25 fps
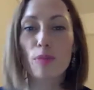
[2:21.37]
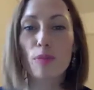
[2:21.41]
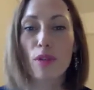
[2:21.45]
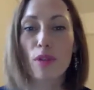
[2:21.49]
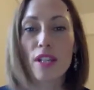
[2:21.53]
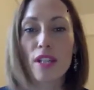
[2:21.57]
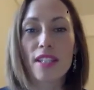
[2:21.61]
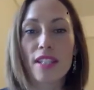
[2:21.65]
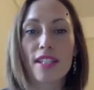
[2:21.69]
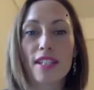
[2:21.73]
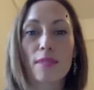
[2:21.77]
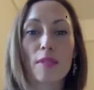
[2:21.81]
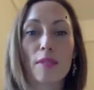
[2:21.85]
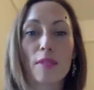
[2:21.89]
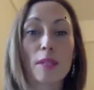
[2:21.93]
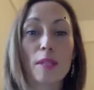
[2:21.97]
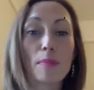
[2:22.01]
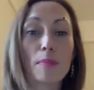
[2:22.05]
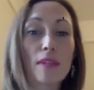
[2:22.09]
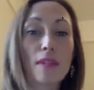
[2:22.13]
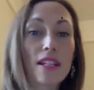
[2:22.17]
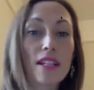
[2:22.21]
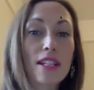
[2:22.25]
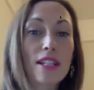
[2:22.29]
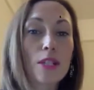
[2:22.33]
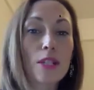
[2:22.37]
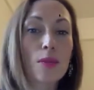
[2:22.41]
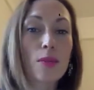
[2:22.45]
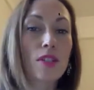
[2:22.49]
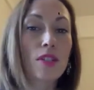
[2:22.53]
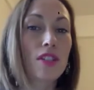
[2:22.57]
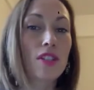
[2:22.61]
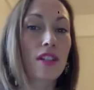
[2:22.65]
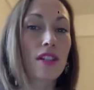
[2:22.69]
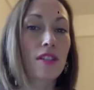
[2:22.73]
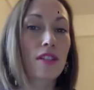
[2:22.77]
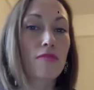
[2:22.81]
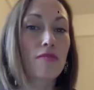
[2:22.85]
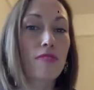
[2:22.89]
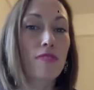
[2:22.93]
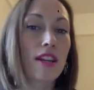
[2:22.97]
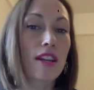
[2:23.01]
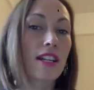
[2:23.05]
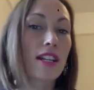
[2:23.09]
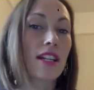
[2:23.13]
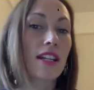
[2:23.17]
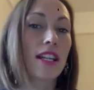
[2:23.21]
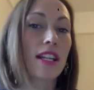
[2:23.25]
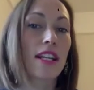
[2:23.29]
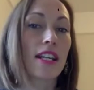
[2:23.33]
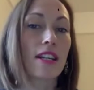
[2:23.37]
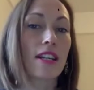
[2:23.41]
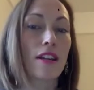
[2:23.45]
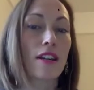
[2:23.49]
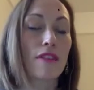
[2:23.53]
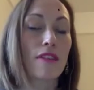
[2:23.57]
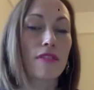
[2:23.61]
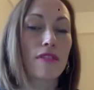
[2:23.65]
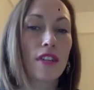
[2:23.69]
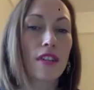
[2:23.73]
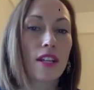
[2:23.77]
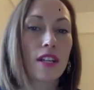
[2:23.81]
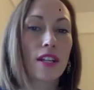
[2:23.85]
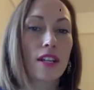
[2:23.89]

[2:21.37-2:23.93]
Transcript: points and we're speaking to each other regularly enough